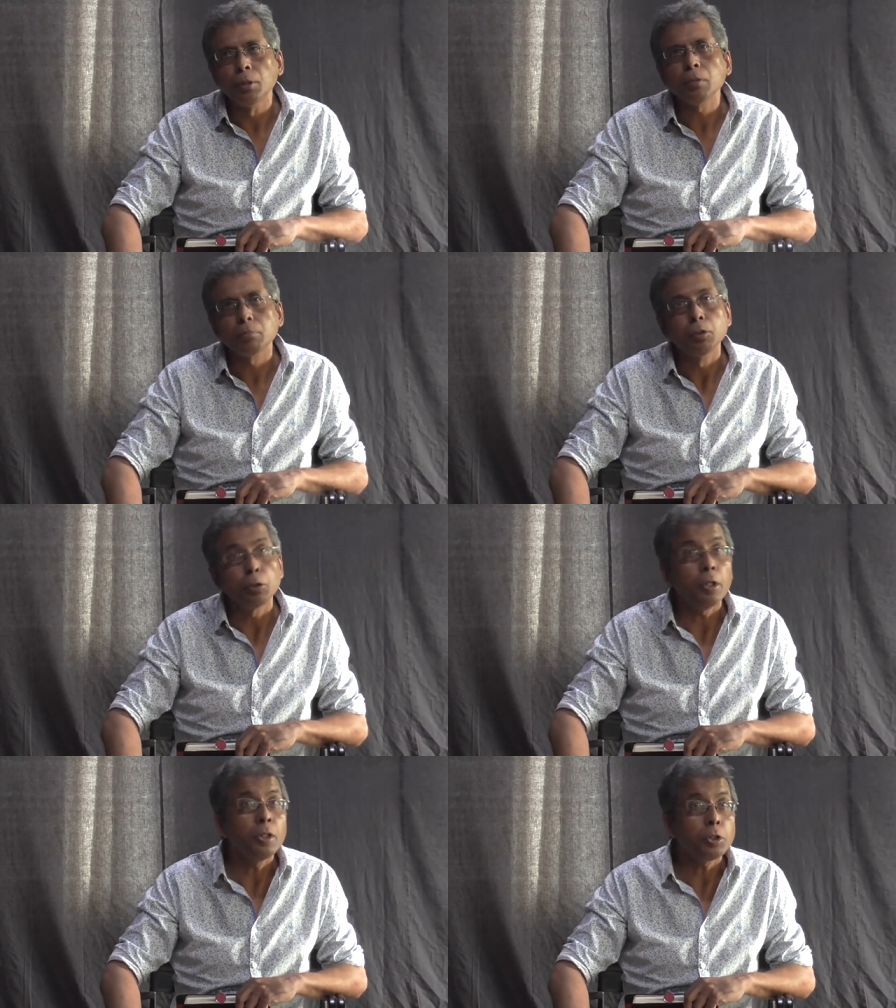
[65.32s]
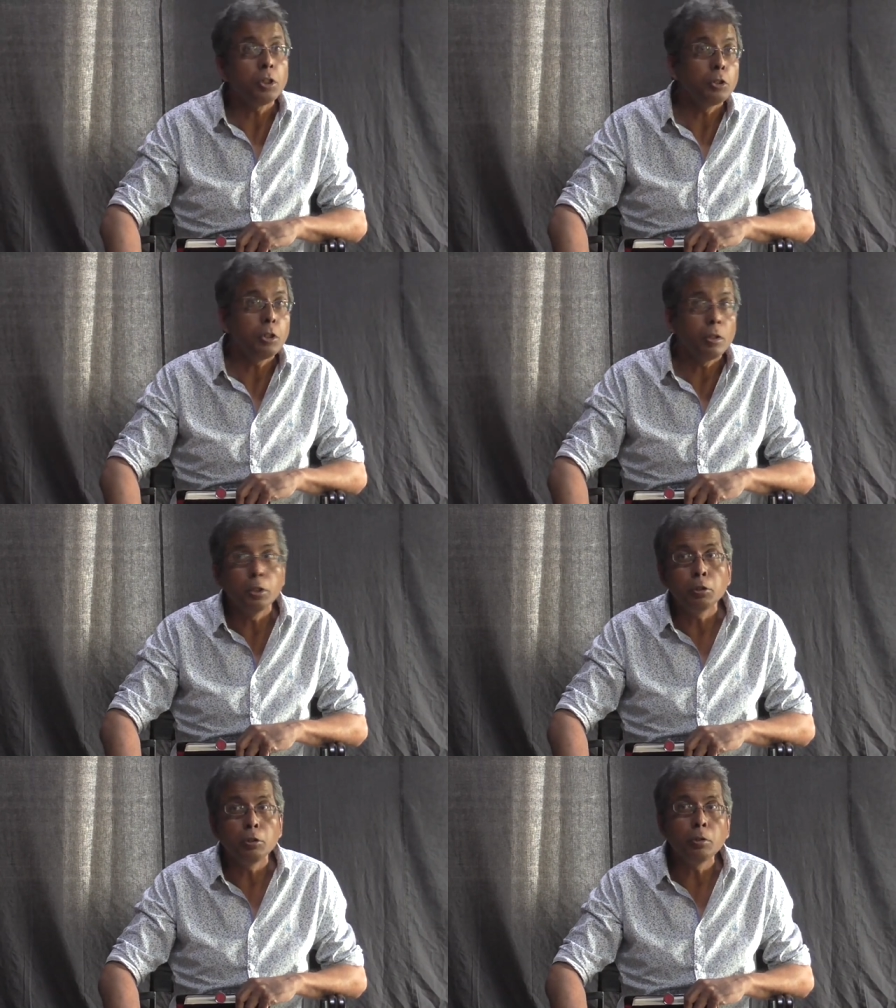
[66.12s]
You know, so in a sense, you're,
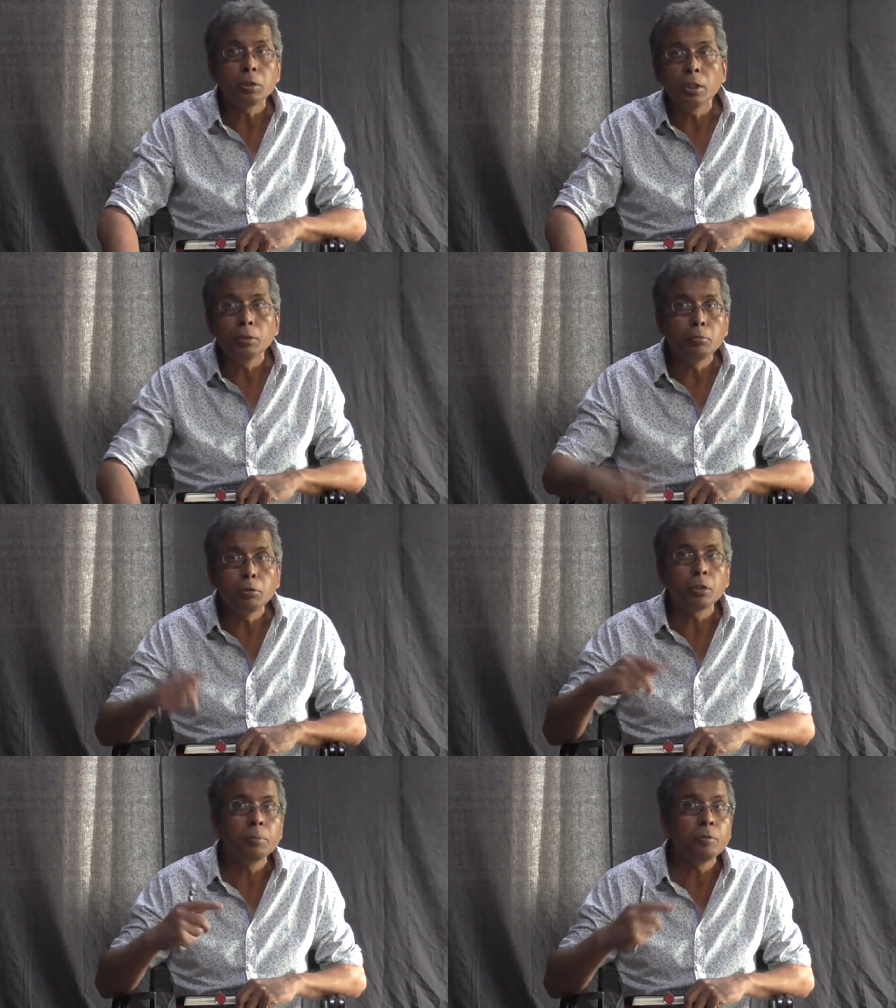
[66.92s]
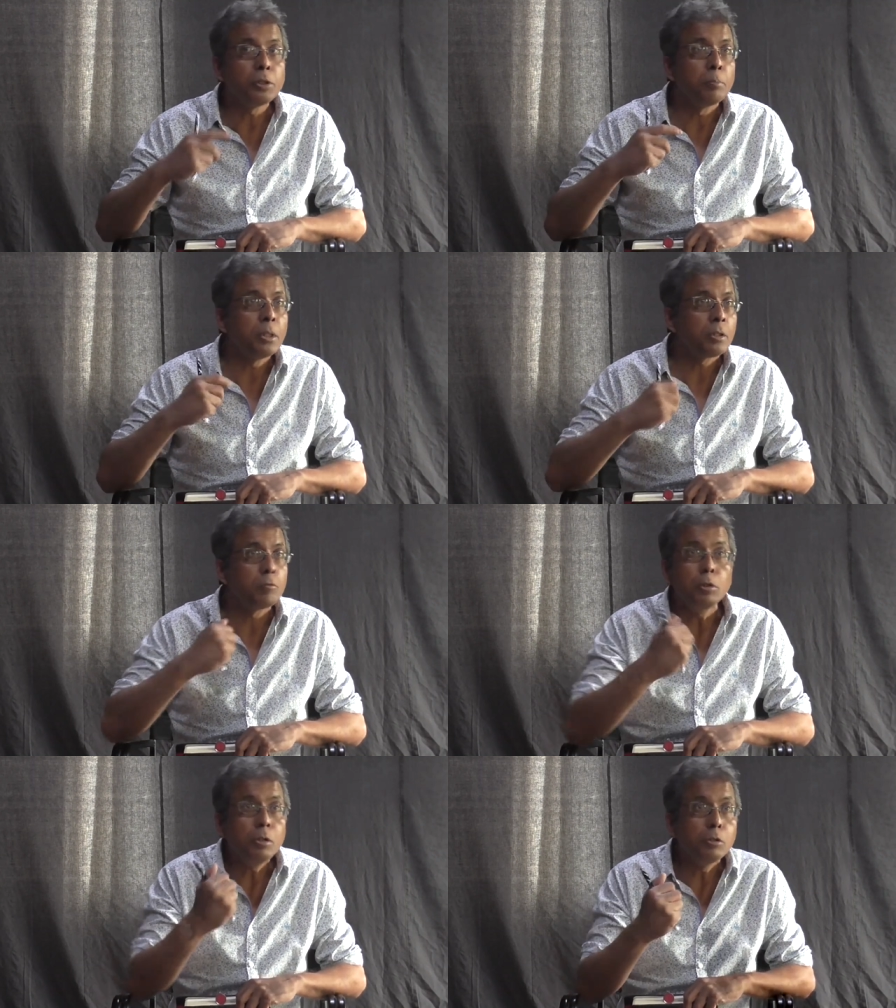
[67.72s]
you're, you're trying to do something which
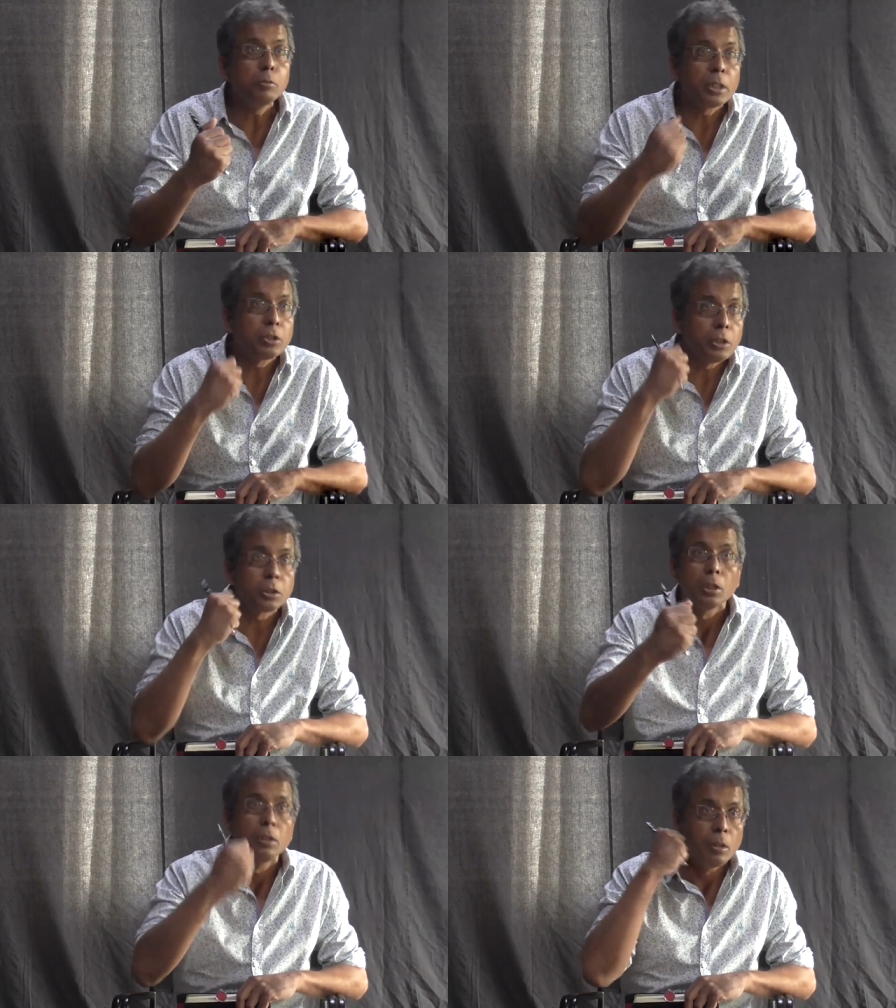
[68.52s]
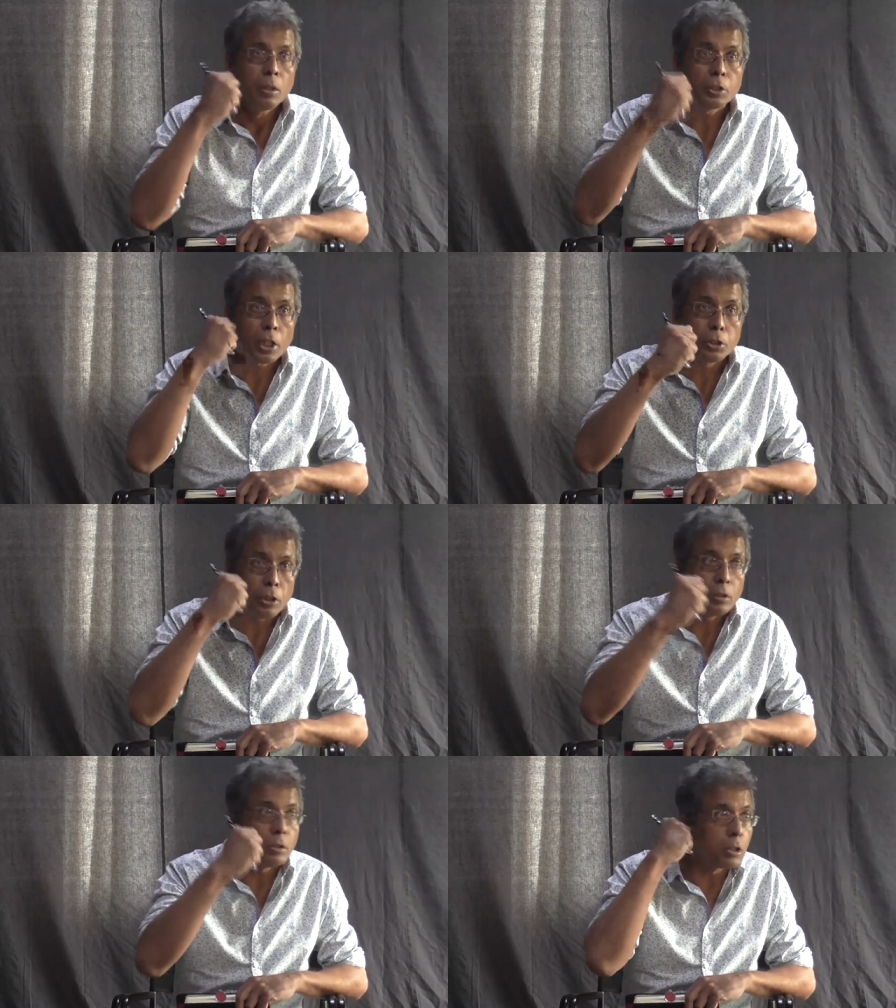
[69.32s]
Ambedkar wouldn't do because he's, he's
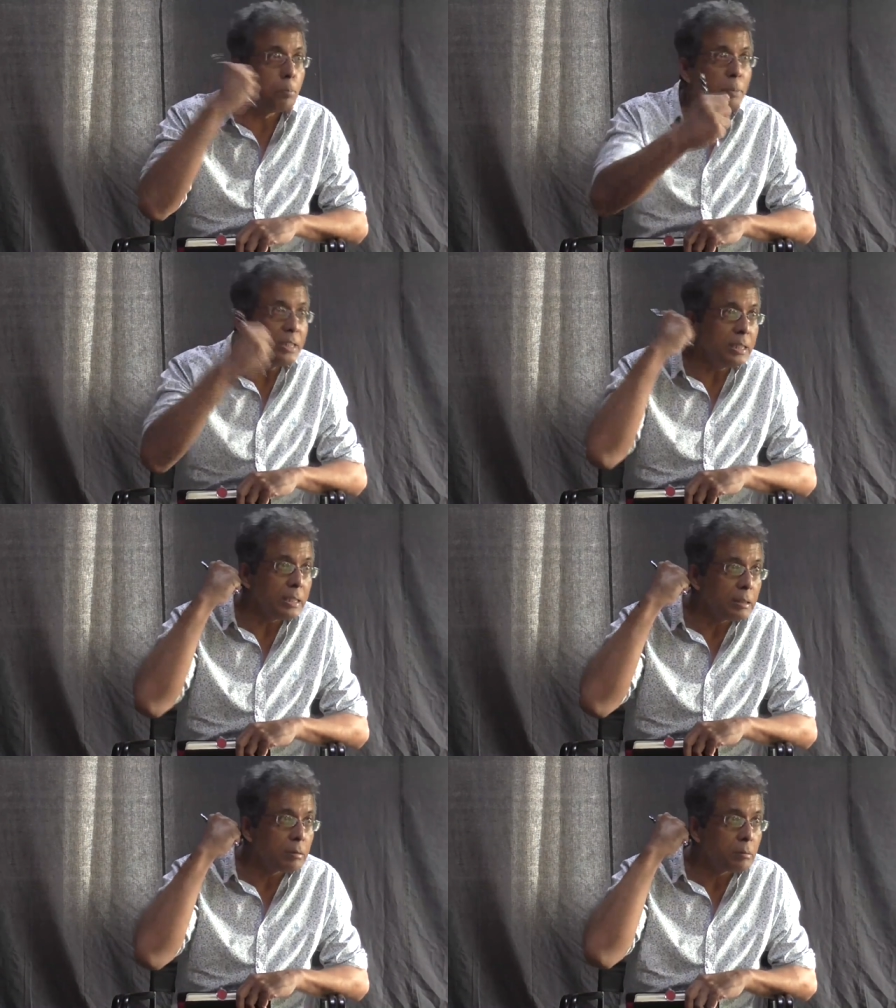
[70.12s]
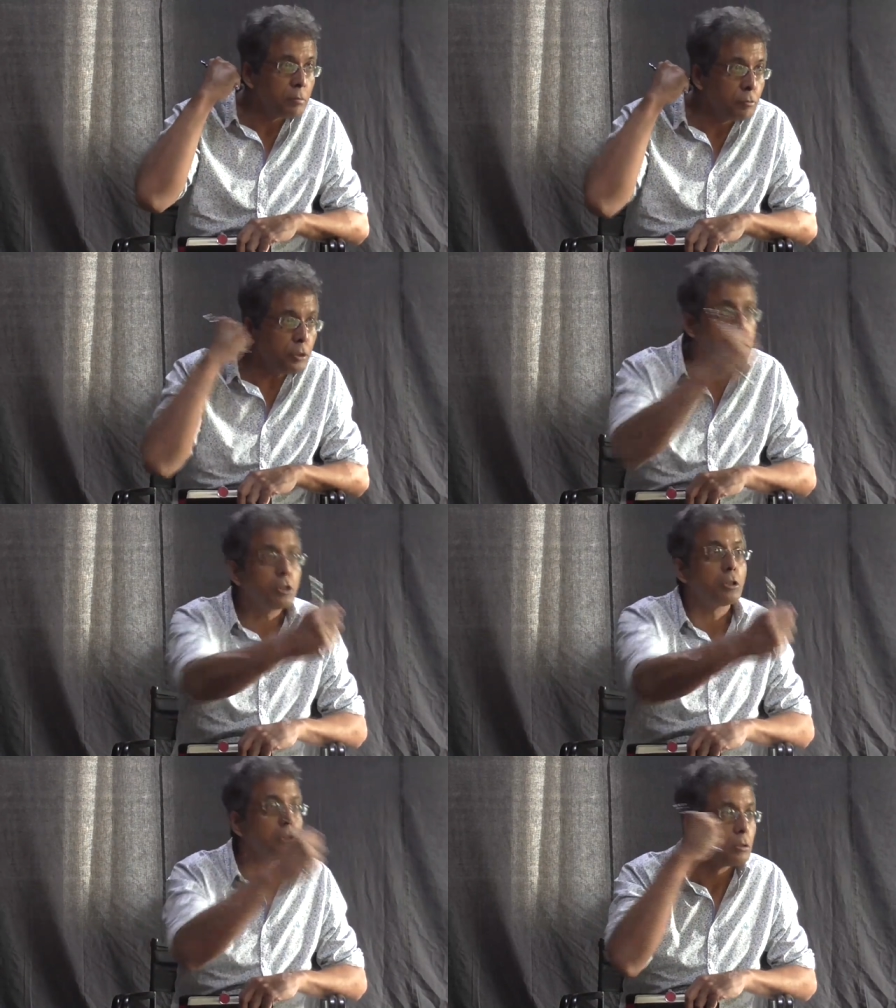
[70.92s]
actually, you know, competing
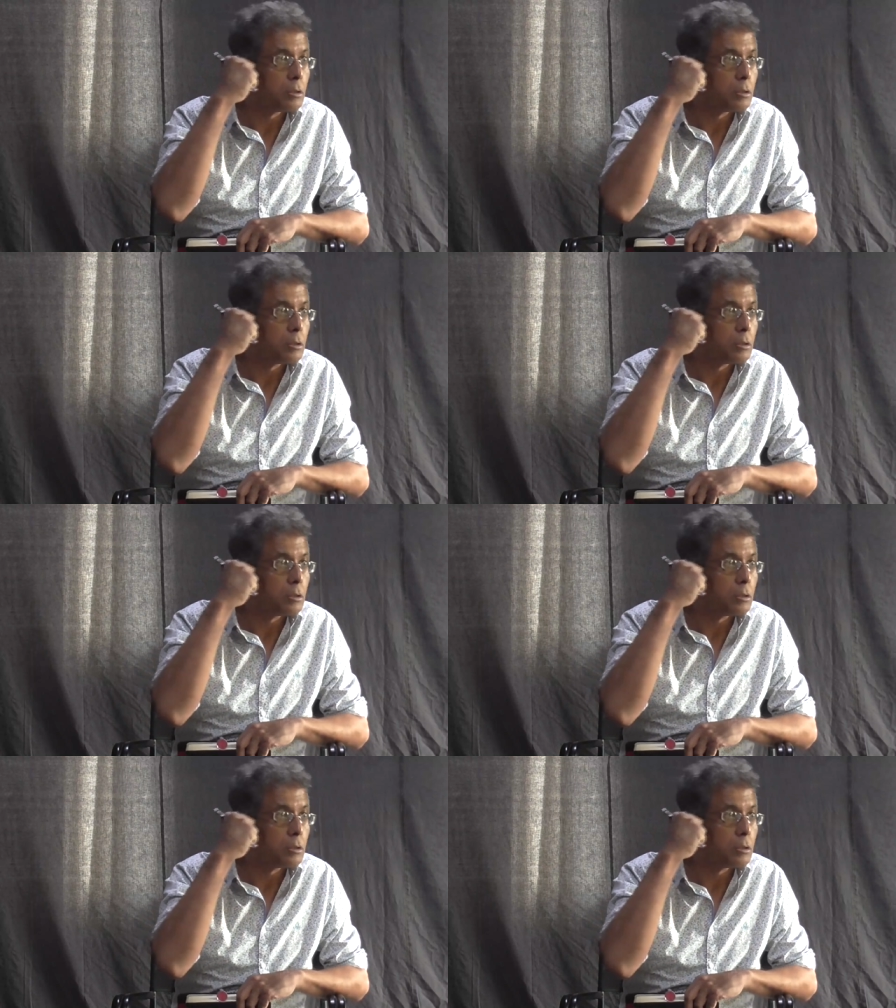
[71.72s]
with